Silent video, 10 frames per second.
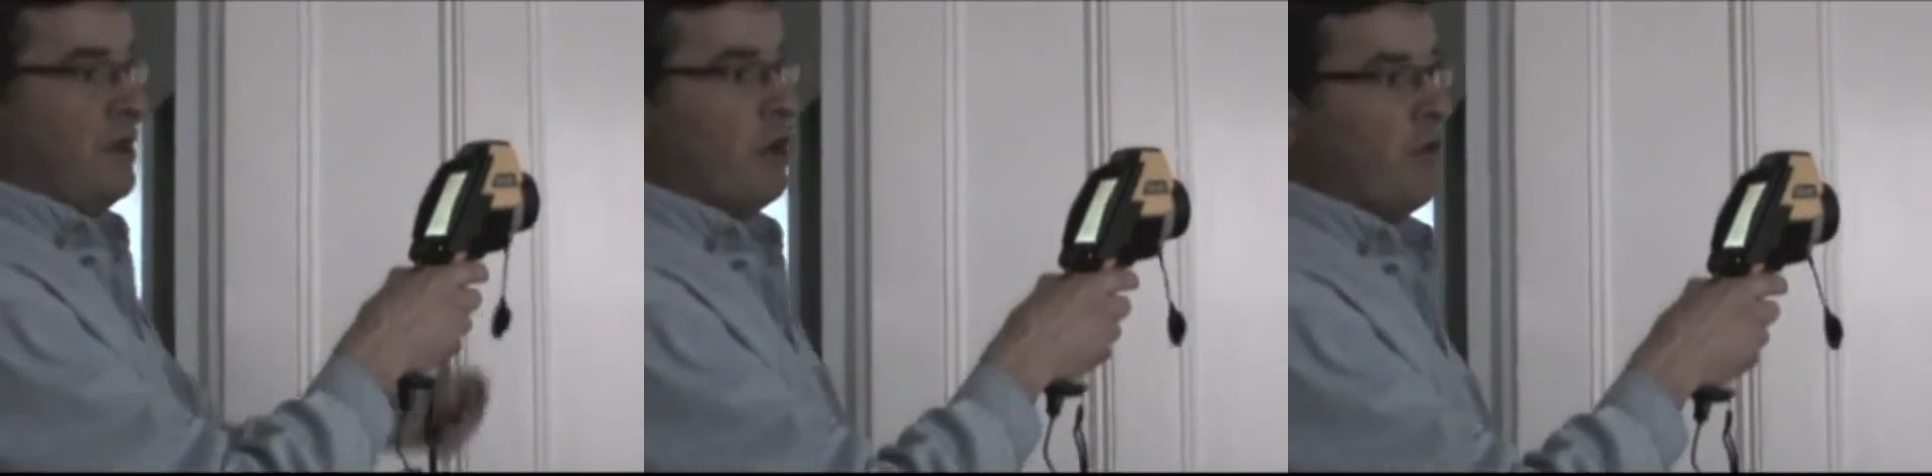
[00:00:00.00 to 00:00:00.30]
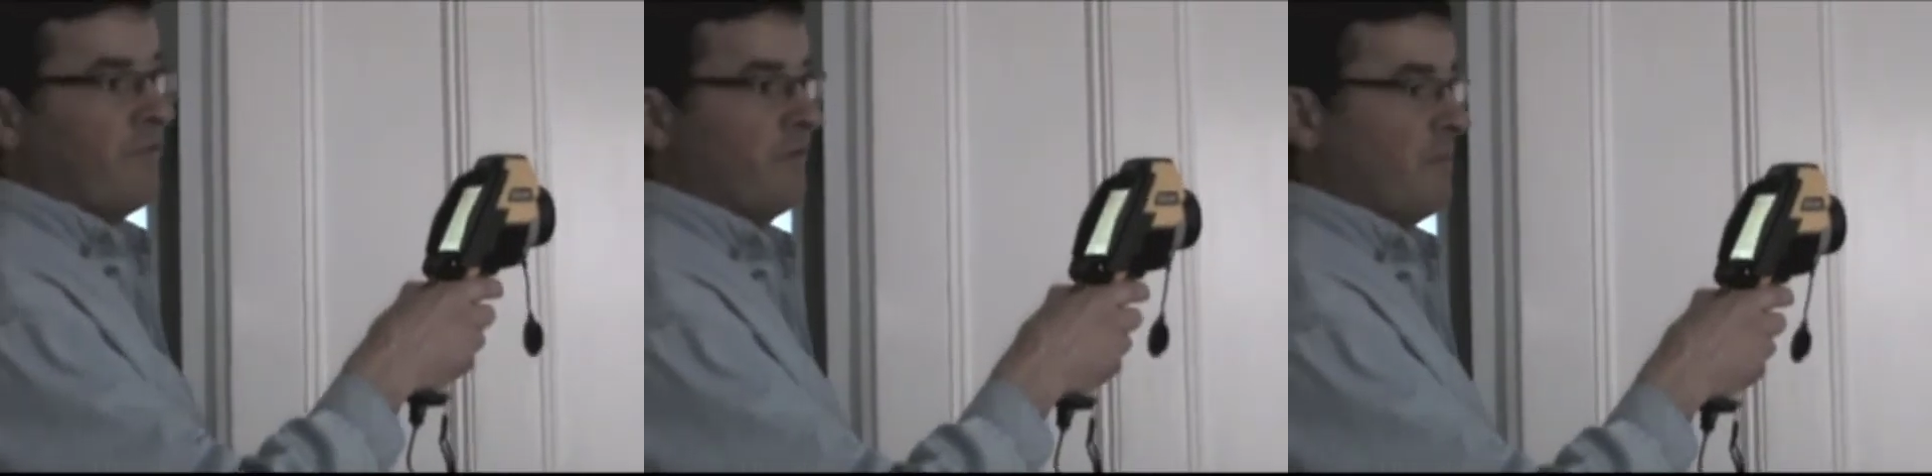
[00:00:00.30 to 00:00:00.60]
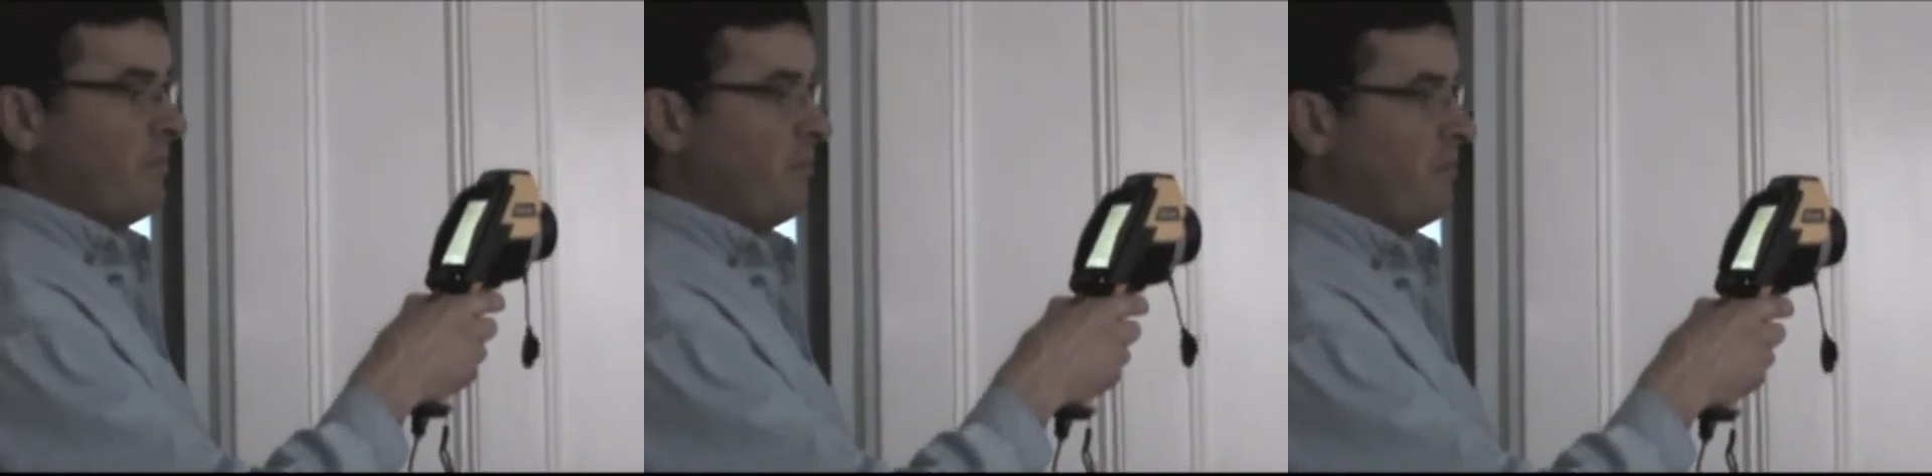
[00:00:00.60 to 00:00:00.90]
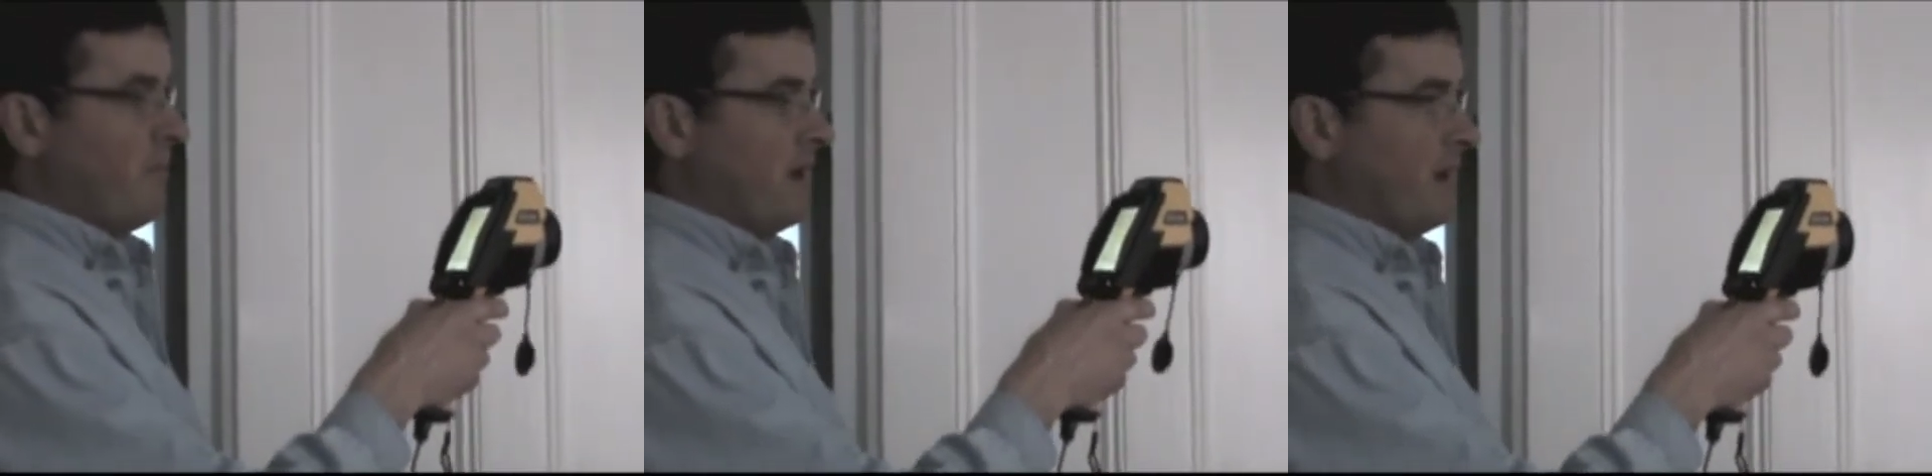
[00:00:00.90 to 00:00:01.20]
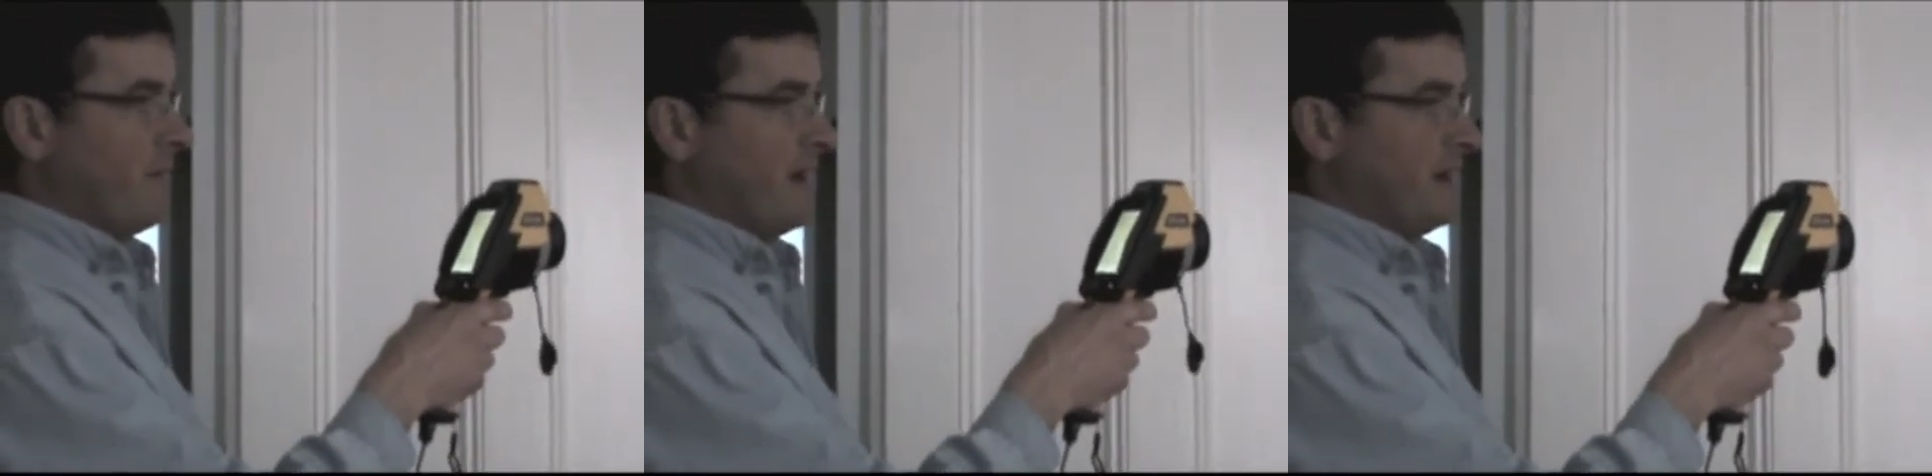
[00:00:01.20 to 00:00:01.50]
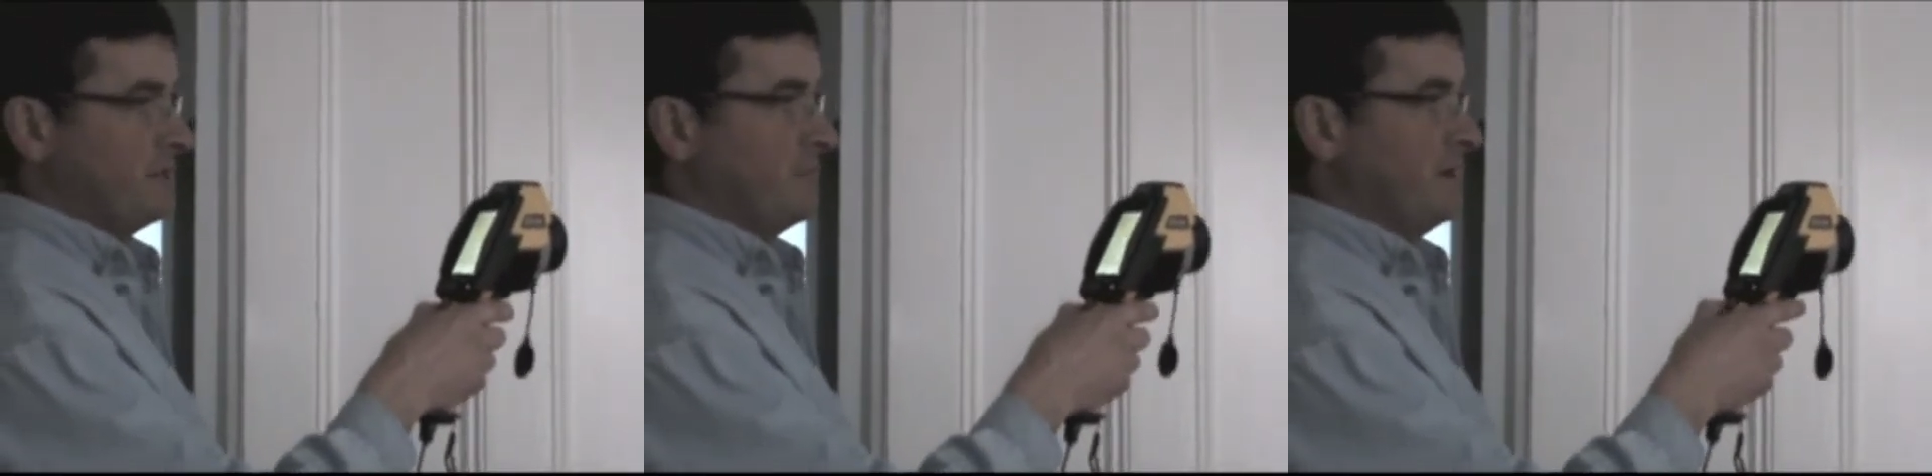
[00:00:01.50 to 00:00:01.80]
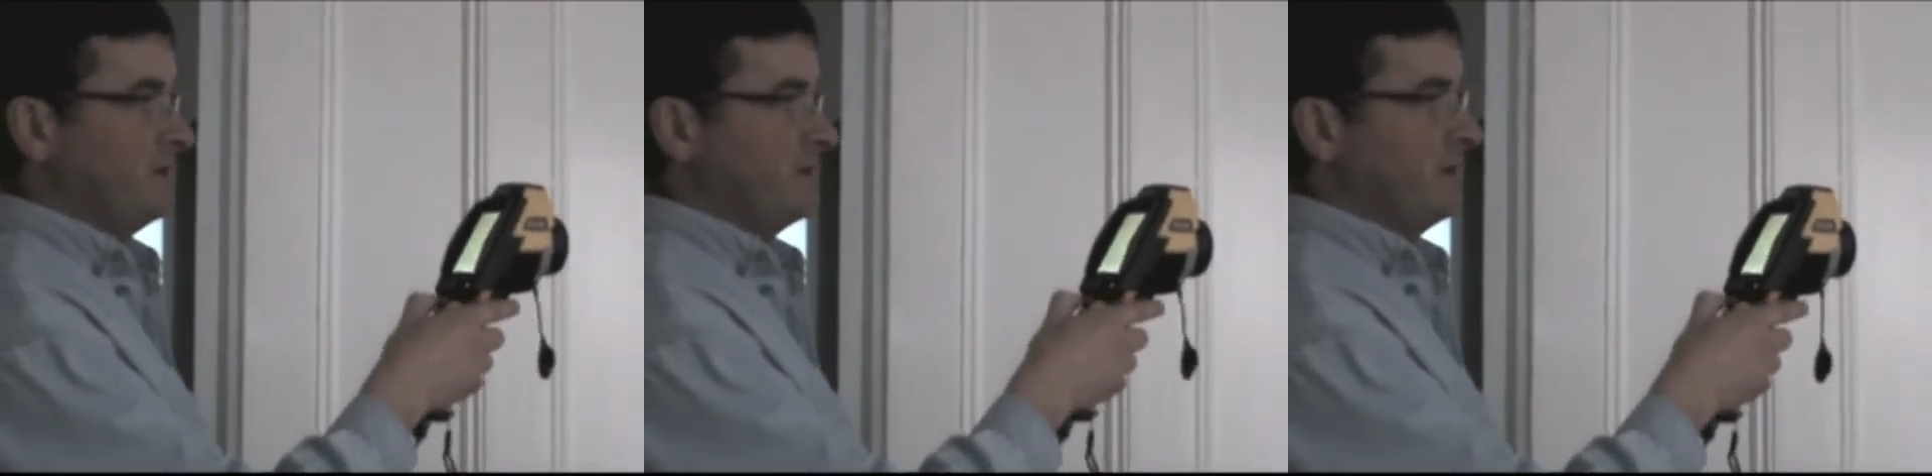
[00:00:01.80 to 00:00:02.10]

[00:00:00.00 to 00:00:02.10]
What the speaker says: know from my experience